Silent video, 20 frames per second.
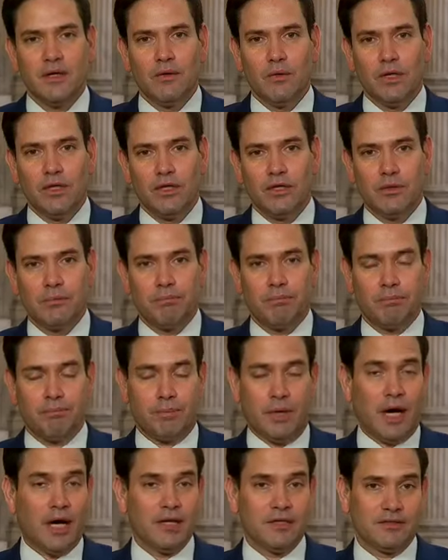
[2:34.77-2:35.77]
when your
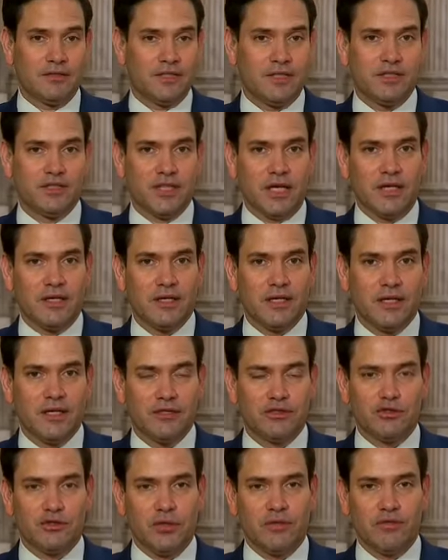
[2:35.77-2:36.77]
policy agenda
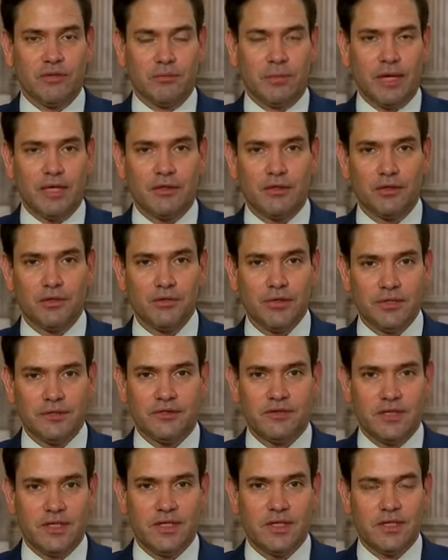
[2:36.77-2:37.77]
is driven by
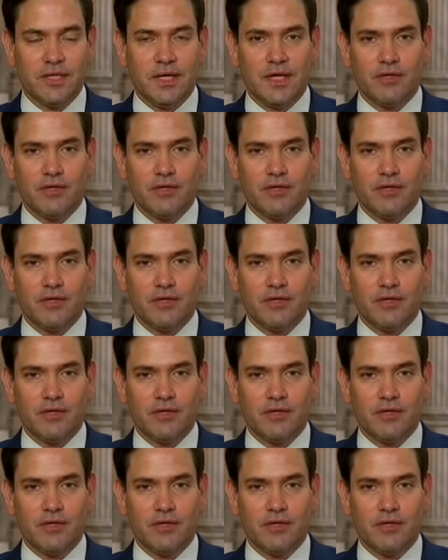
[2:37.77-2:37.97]
lunacy